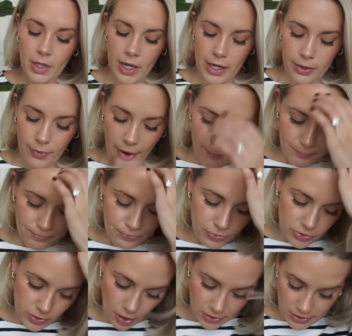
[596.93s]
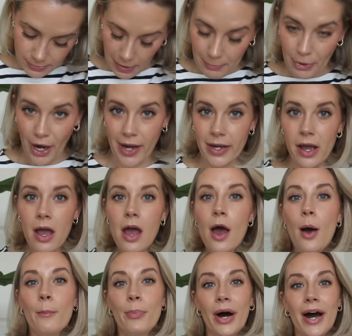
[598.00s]
Anyway, thoughts in my brain.
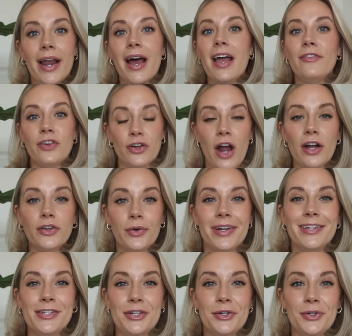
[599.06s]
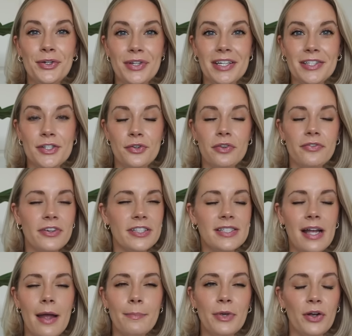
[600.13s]
But if you're not doing two, you need to. The first
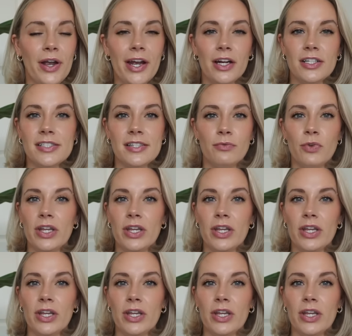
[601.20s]
time your hair doesn't